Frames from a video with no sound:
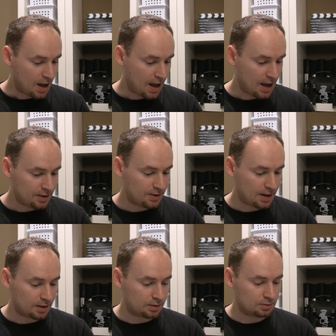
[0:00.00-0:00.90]
And
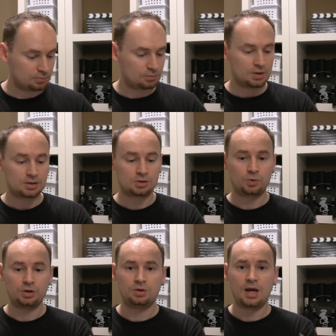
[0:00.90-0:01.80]
then this is
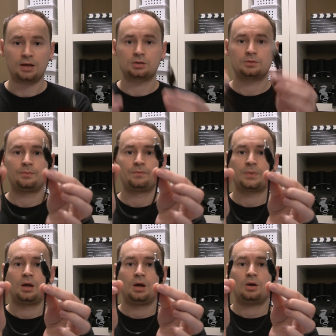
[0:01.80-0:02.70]
what you get
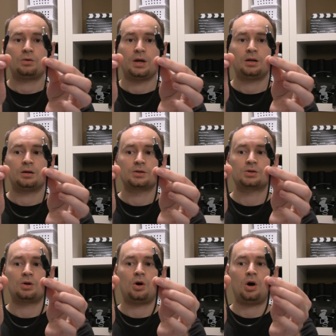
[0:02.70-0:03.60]
right here.
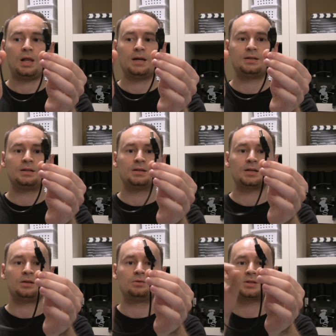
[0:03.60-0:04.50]
So all I did is I
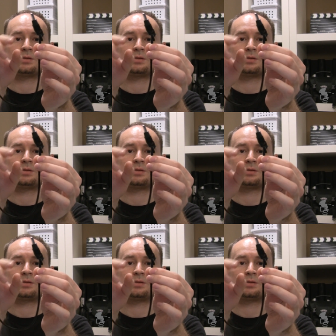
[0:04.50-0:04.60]
used